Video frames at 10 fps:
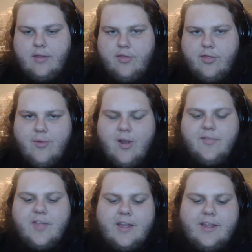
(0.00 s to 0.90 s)

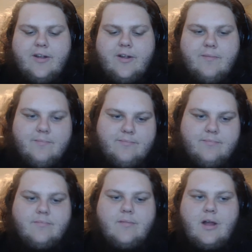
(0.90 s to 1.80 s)
Throughout that year,
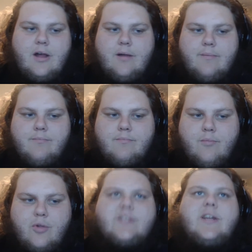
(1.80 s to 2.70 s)

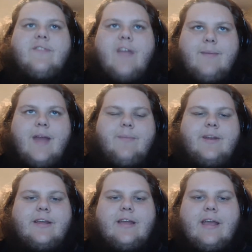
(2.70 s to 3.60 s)
more stuff kept
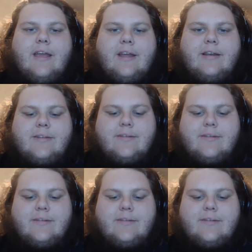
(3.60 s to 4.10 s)
happening, and